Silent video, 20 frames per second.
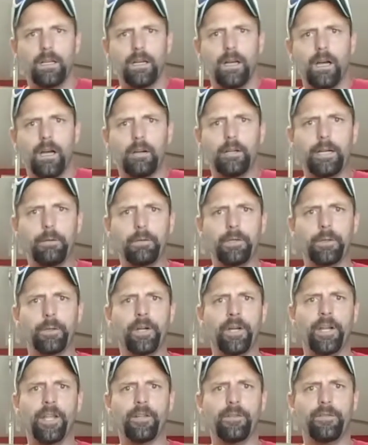Alright, we're doing
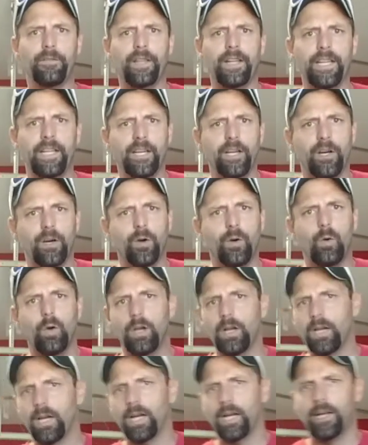another
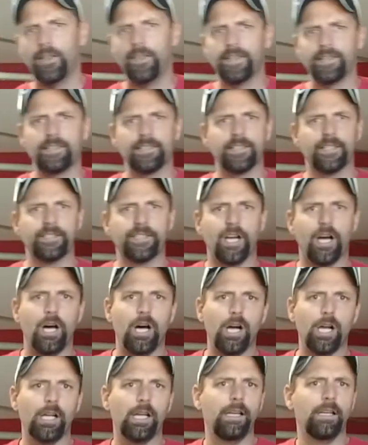video. This is a
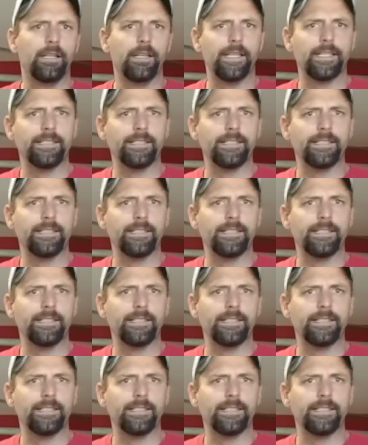dog. His